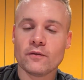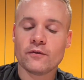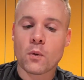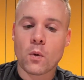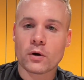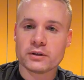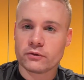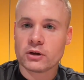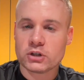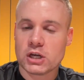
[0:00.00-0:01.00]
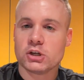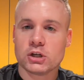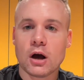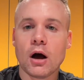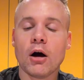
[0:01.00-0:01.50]
for
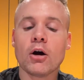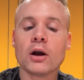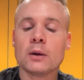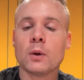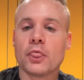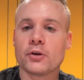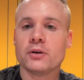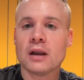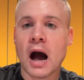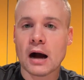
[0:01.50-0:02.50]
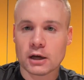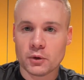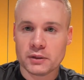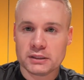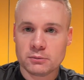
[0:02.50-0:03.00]
differentiation are and what they're not
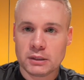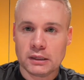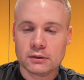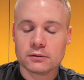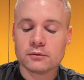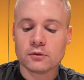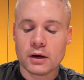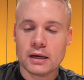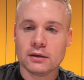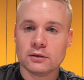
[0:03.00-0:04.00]
going to be, right?